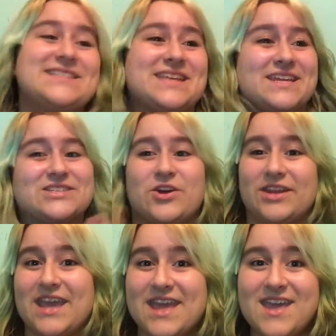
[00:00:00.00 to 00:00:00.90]
this kid is
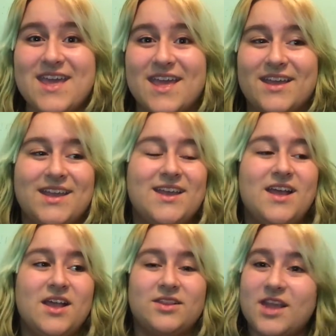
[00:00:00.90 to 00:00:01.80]
gonna get hit.
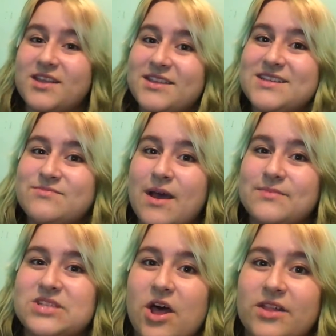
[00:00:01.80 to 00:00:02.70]
Luckily, his
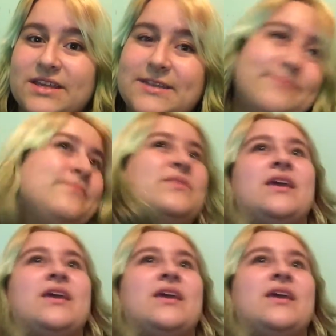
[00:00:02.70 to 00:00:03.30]
mom saw it,